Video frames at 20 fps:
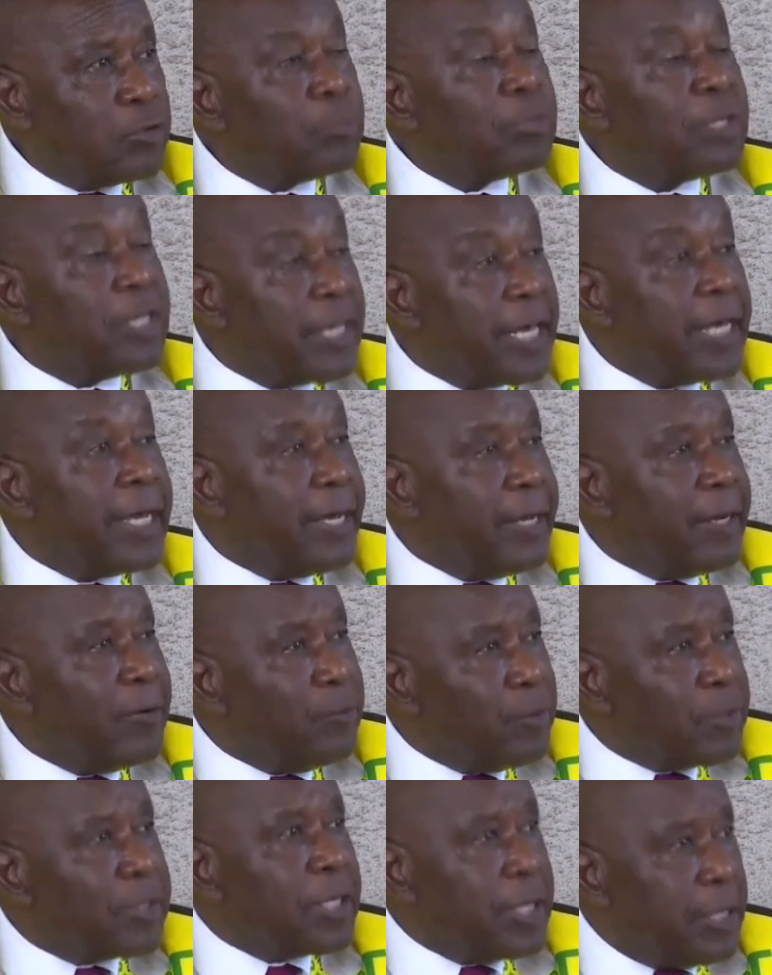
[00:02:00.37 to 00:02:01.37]
to be there
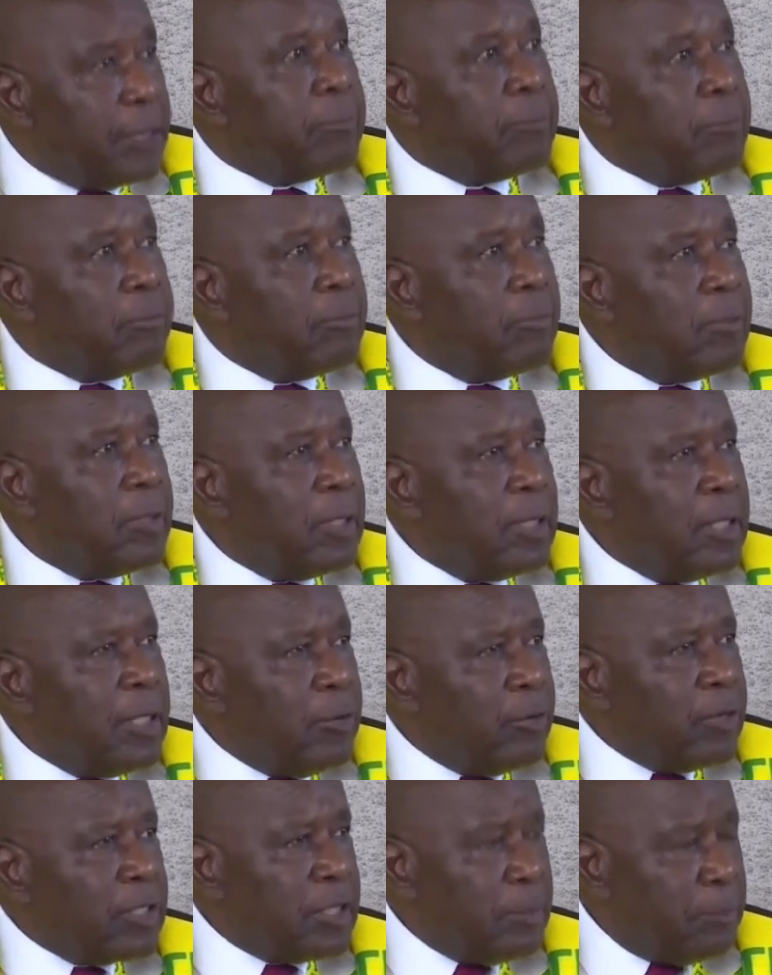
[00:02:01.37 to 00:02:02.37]
with him.
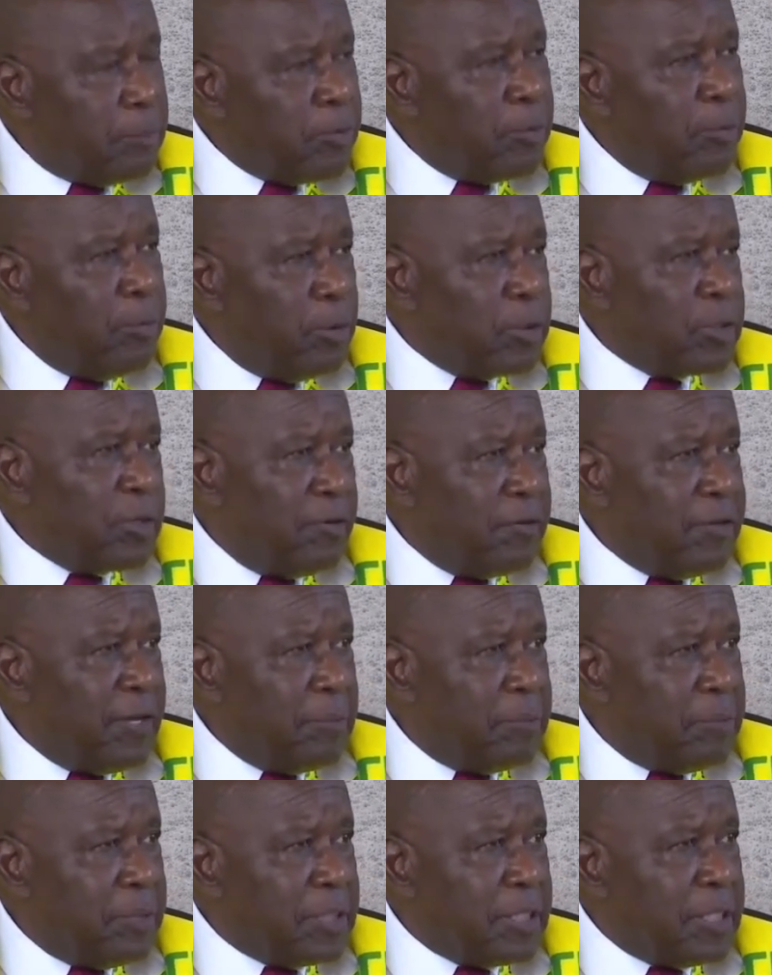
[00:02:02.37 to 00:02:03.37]
He was the promoter of
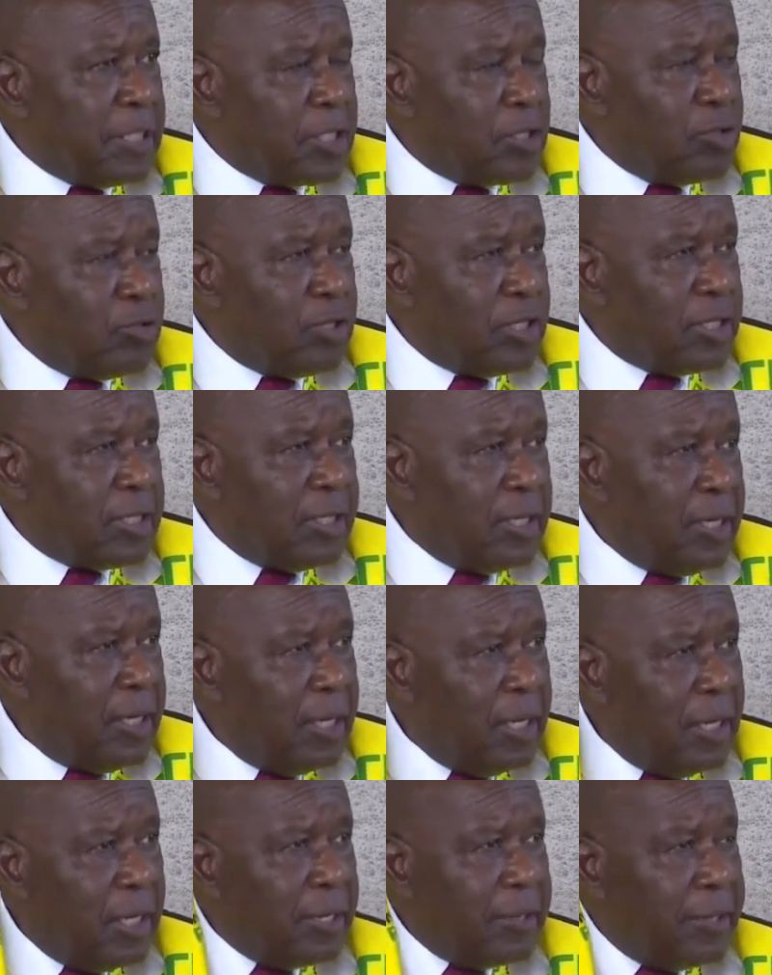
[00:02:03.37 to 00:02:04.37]
that business unit.
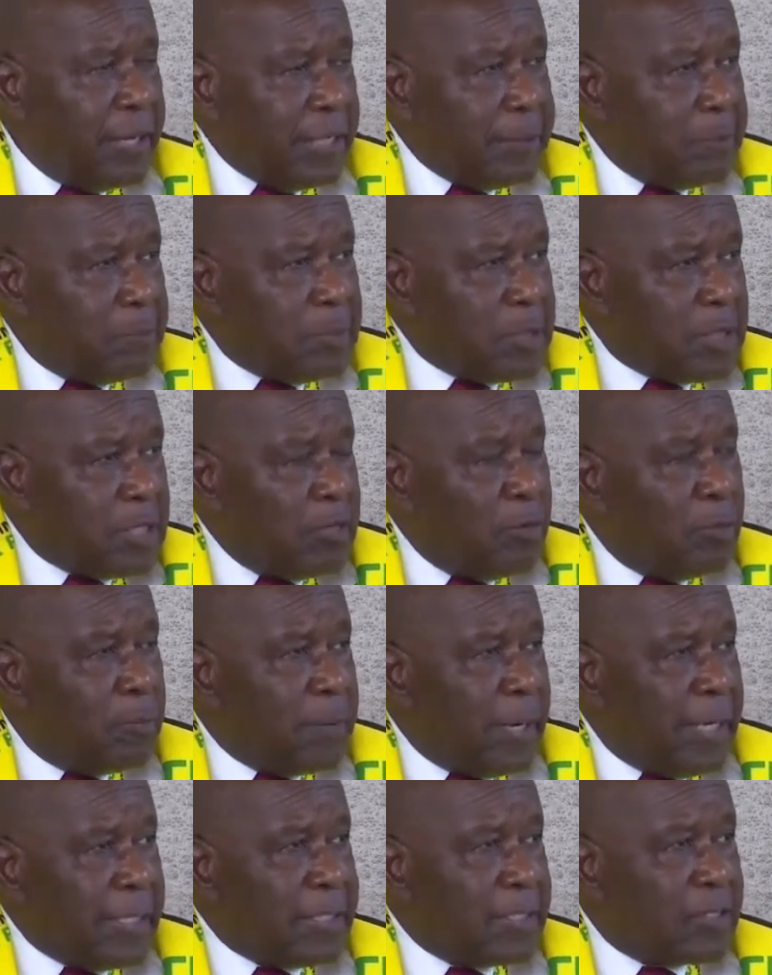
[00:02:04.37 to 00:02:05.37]
That steel
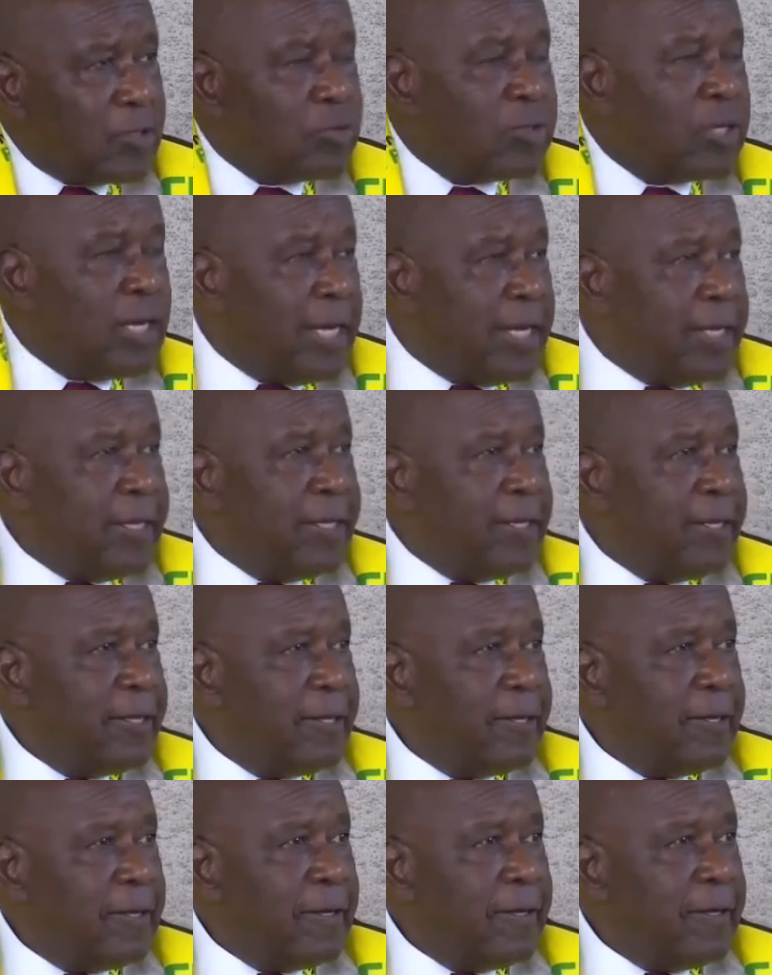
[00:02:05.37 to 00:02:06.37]
plant today
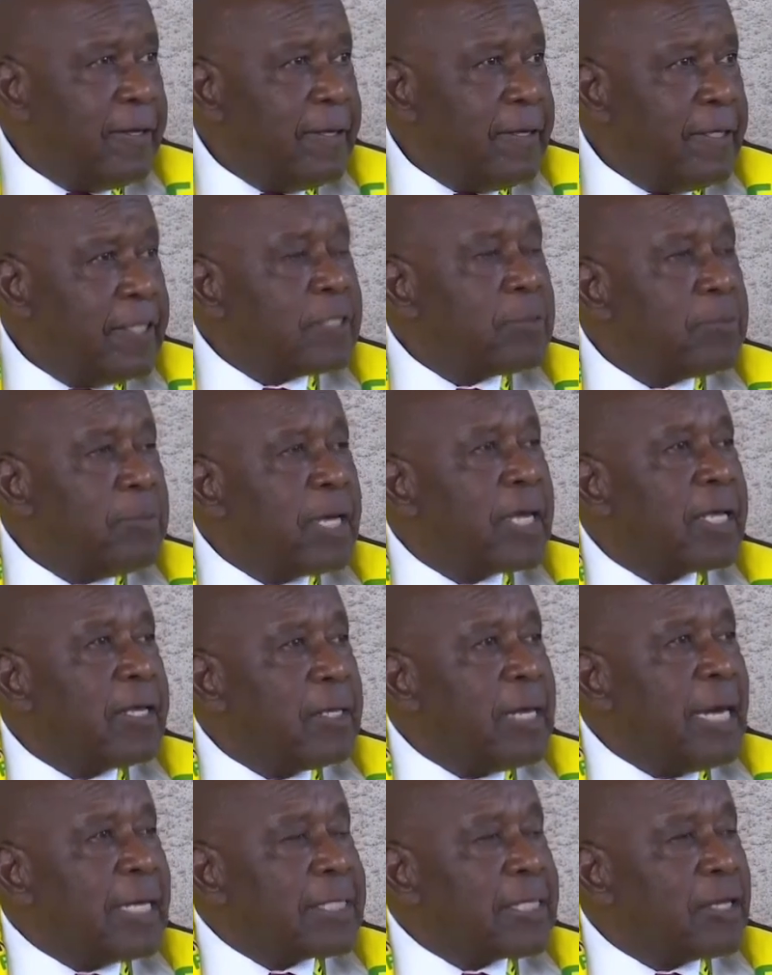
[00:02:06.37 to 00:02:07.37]
is
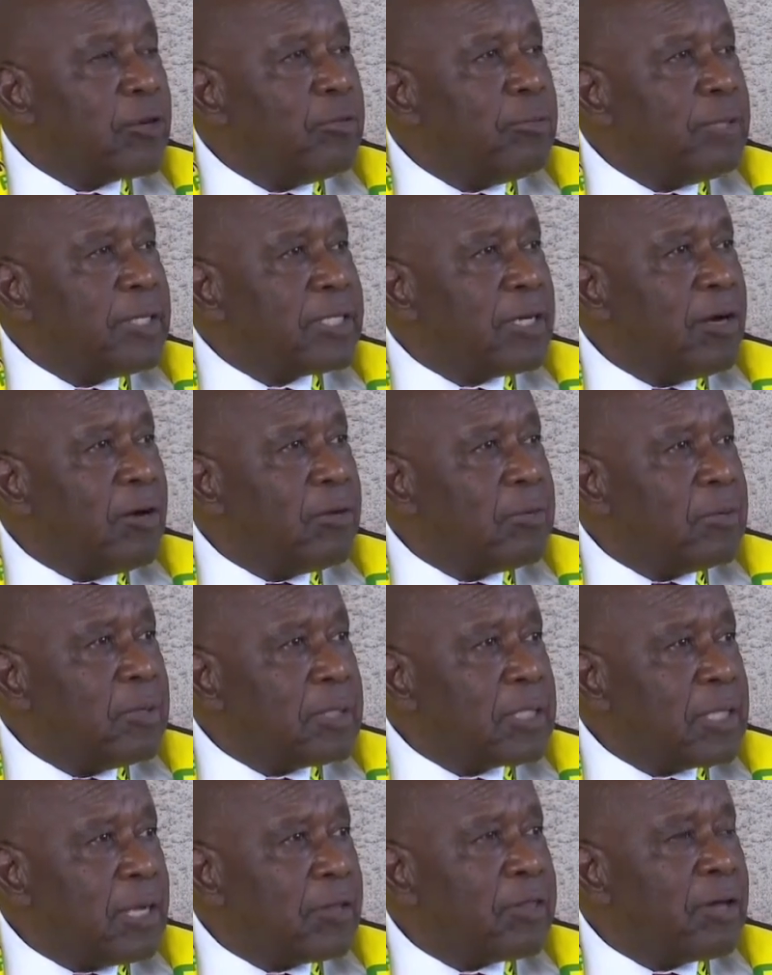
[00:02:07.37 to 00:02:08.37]
making
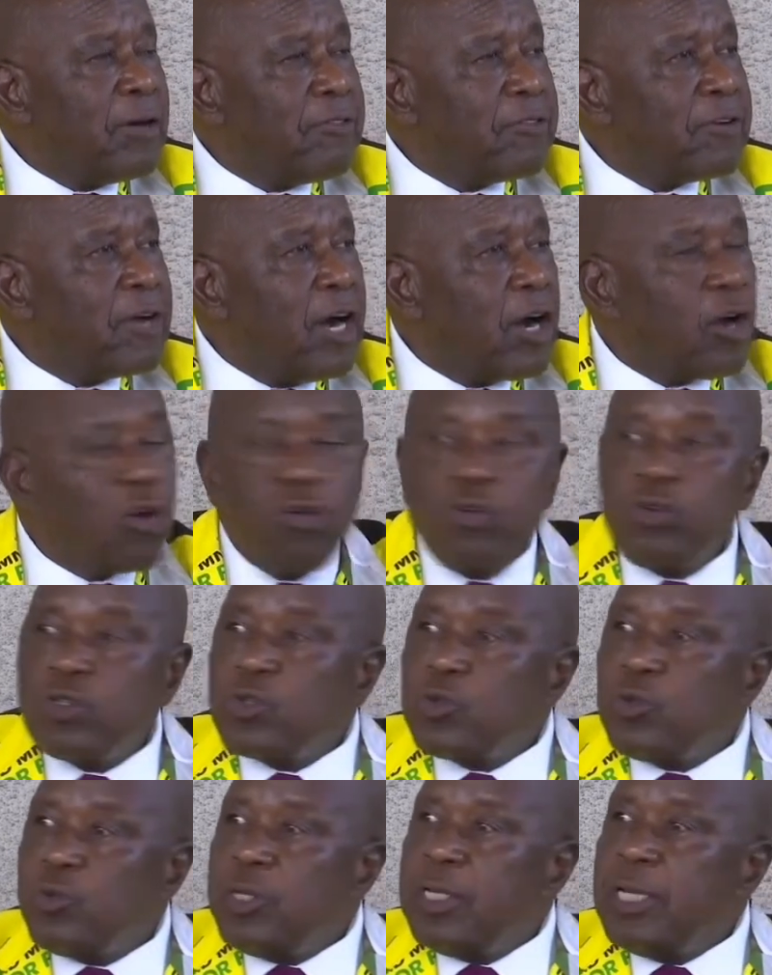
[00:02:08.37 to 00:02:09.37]
ArcelorMittal South Africa
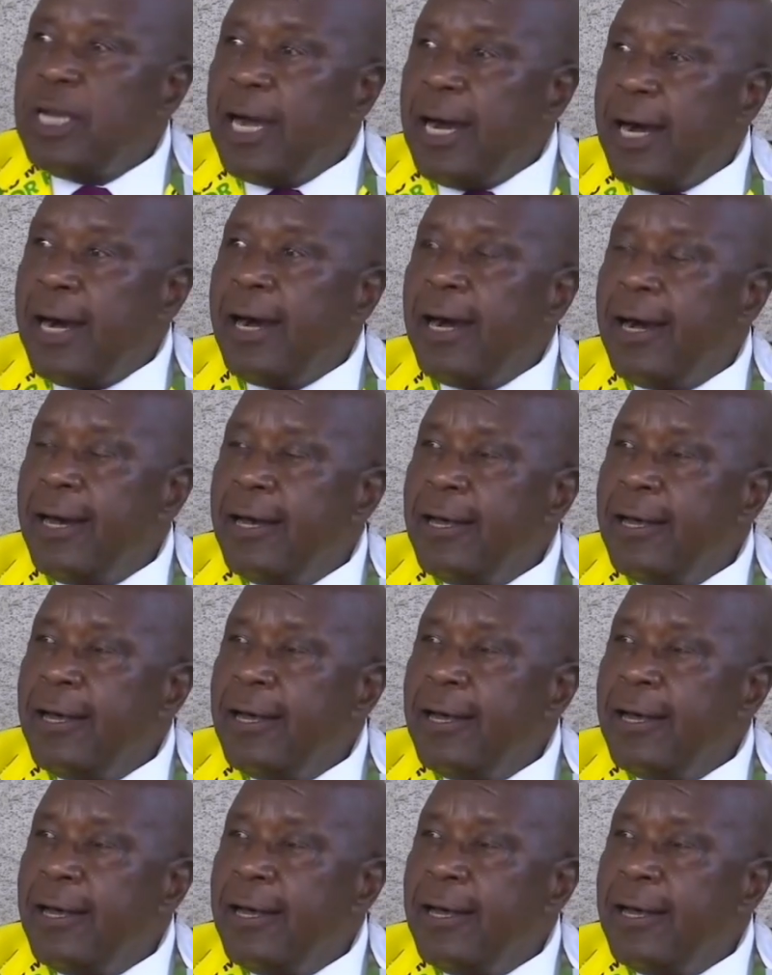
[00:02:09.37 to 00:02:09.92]
close. We are